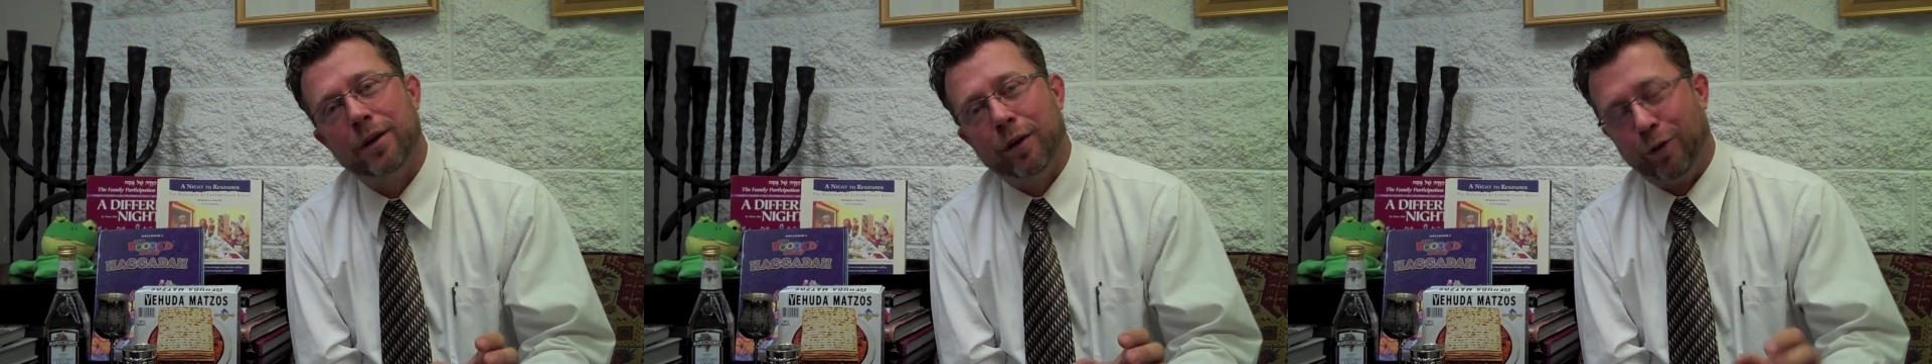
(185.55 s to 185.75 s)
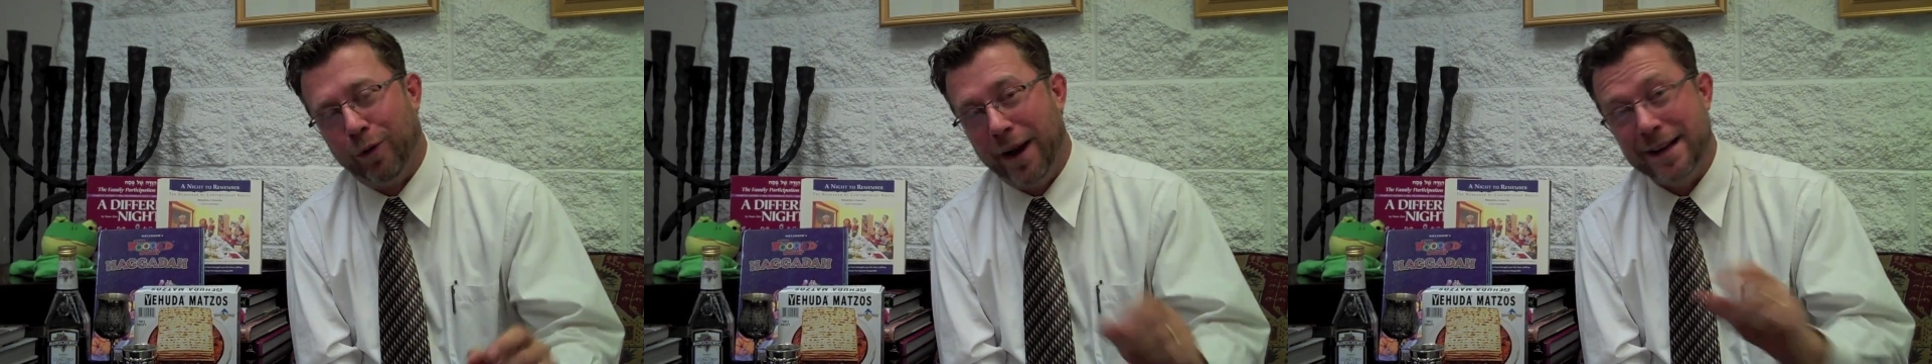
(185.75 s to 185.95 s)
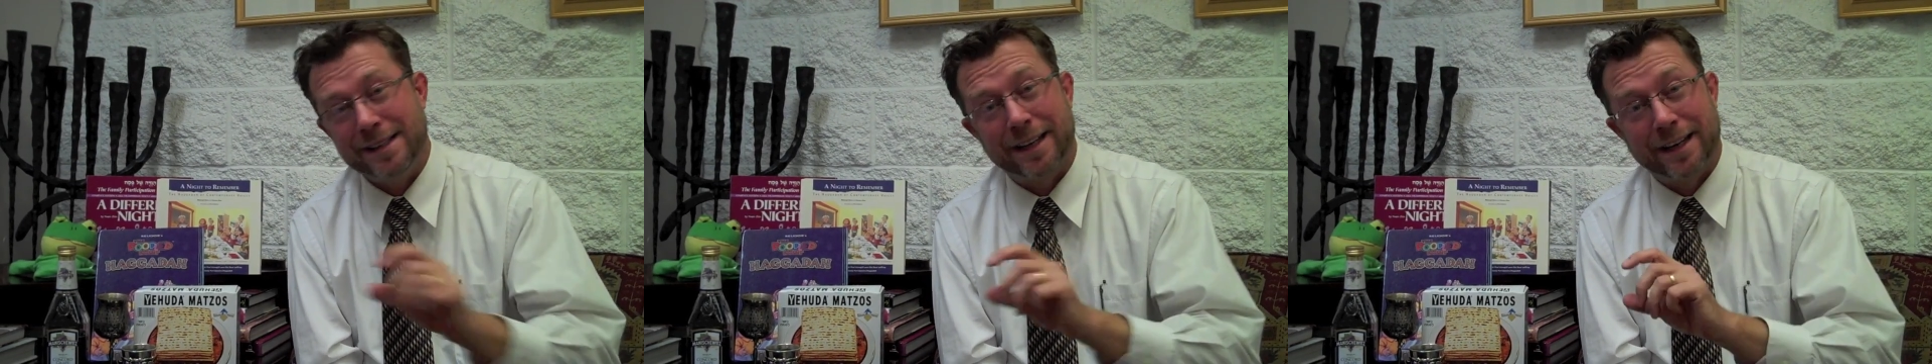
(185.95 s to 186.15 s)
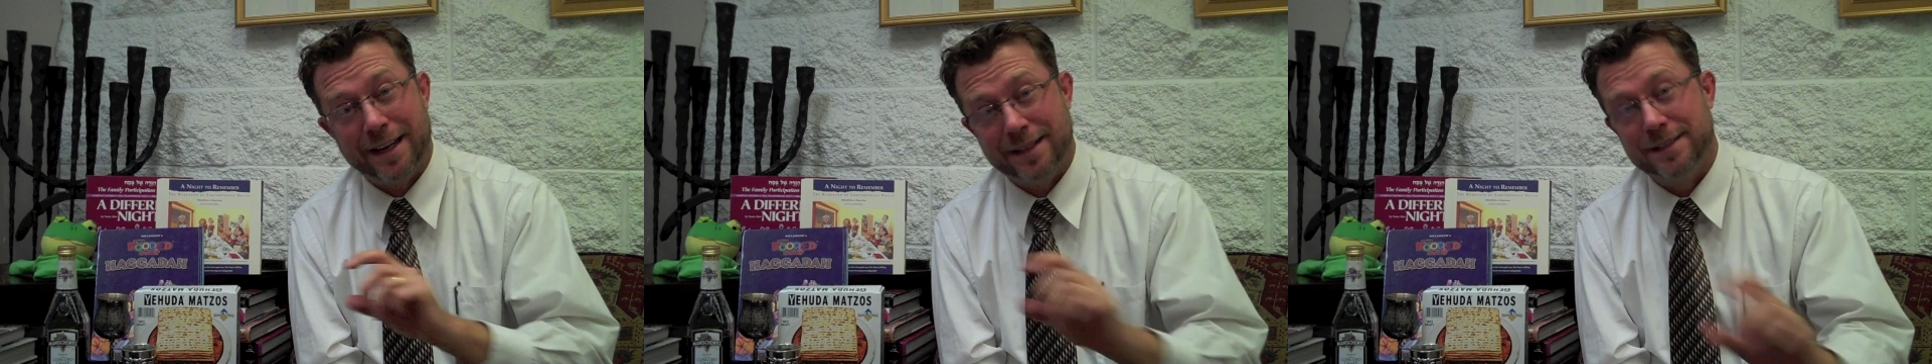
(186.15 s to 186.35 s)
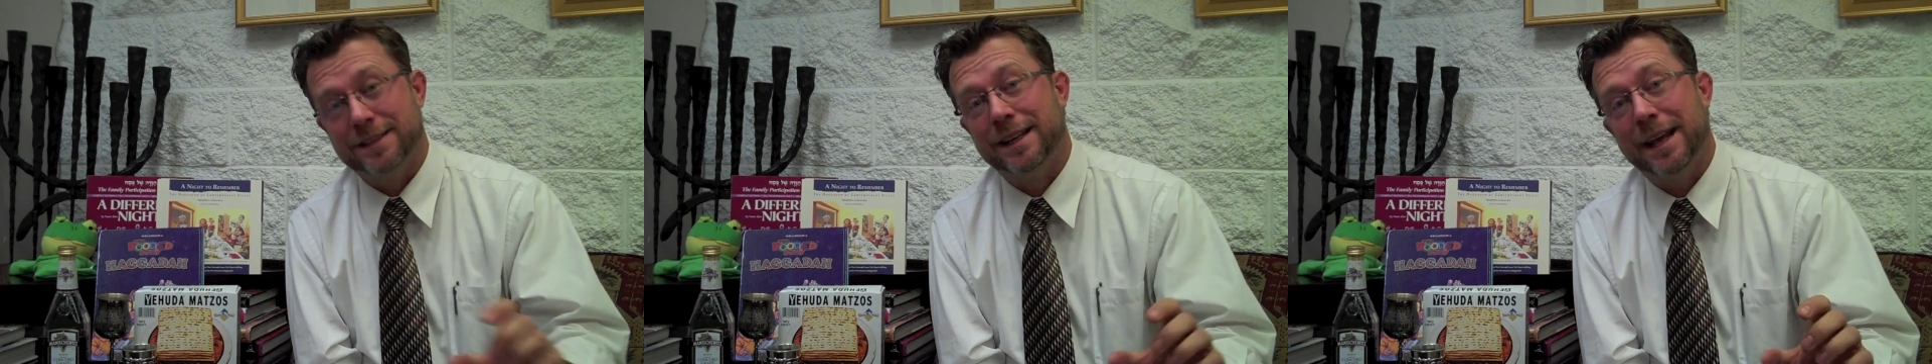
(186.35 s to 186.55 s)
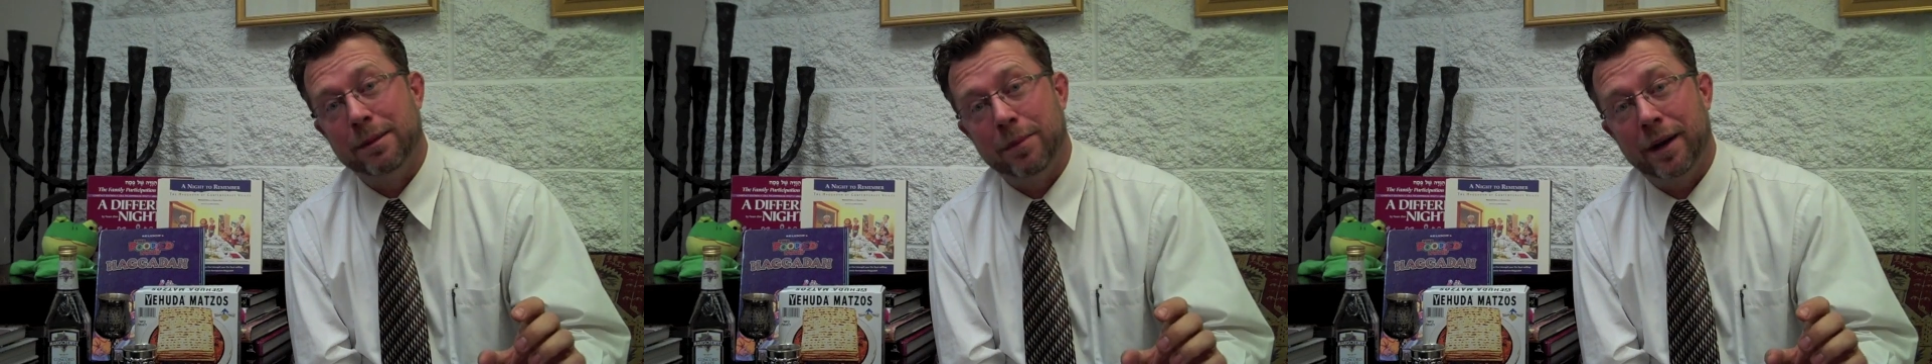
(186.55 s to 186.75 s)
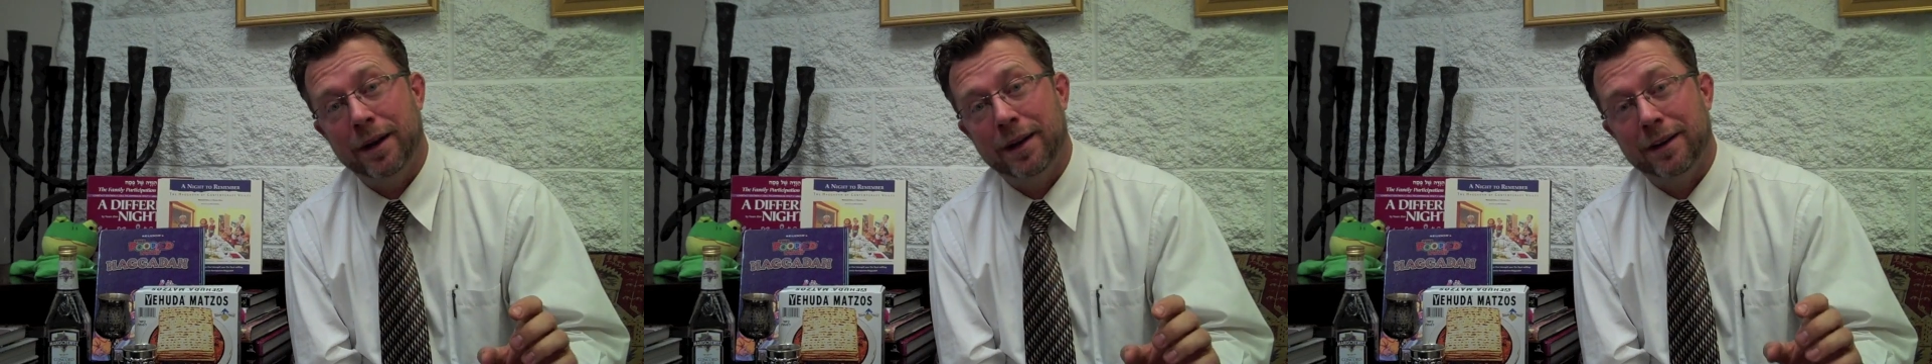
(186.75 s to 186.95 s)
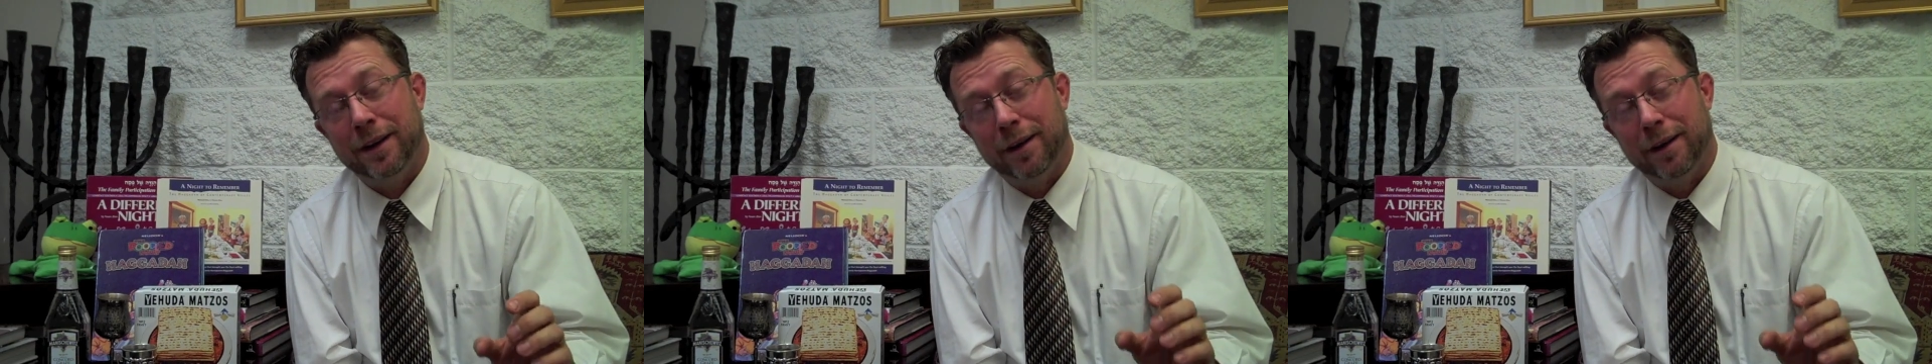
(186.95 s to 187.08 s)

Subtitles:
write the kid's name on it,